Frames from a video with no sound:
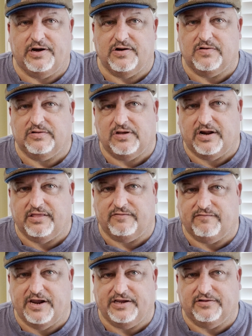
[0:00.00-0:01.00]
I know a lot of the
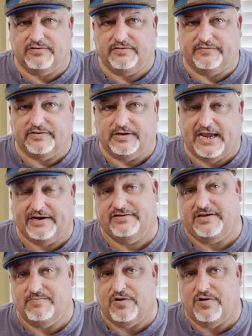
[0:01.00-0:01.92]
regulars, and actually